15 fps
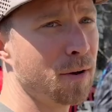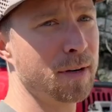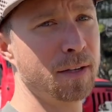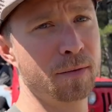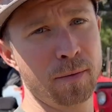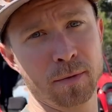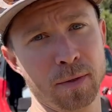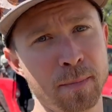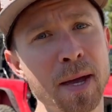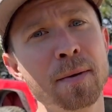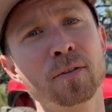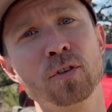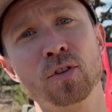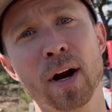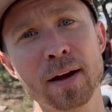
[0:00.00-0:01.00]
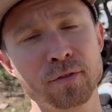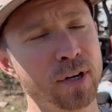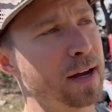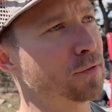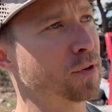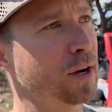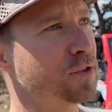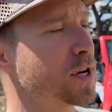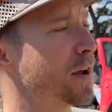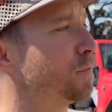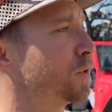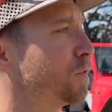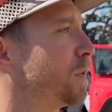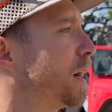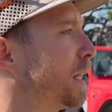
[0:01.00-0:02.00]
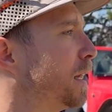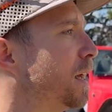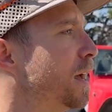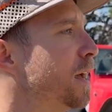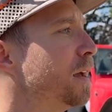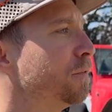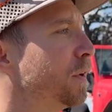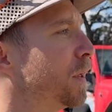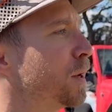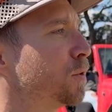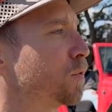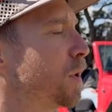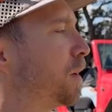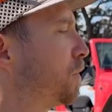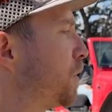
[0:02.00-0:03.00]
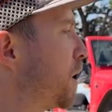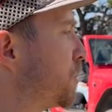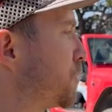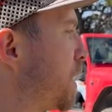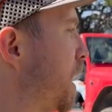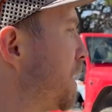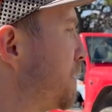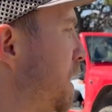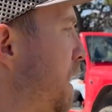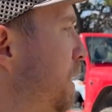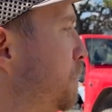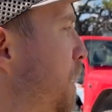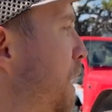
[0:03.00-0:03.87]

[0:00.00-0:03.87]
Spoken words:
out and I was, maybe it's a drive shaft. Drive shaft was fine. Felt like it was running front drive. I had